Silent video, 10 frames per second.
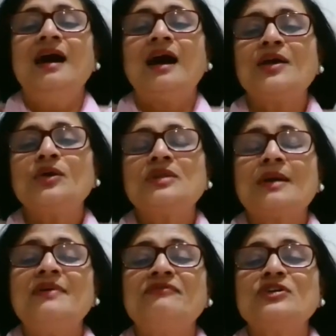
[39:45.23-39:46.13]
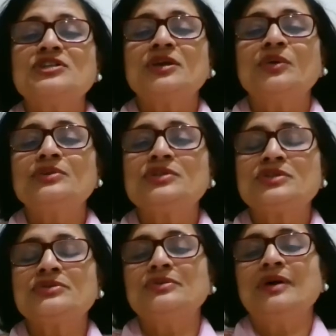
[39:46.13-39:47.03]
Ayodhya before she goes
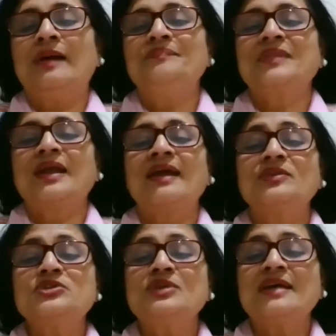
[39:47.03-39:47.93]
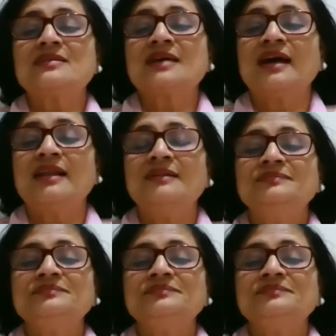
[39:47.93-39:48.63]
to the exile.